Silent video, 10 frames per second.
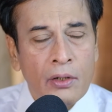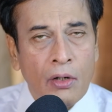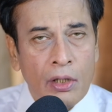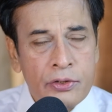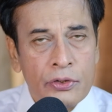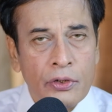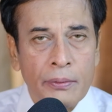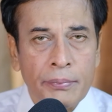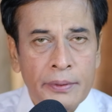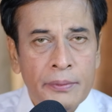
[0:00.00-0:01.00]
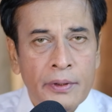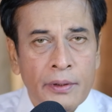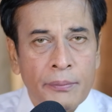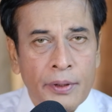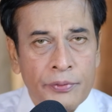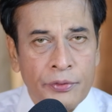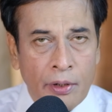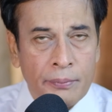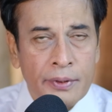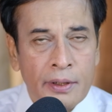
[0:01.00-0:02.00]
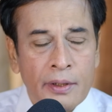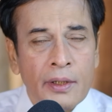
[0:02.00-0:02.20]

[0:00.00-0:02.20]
also not be performed.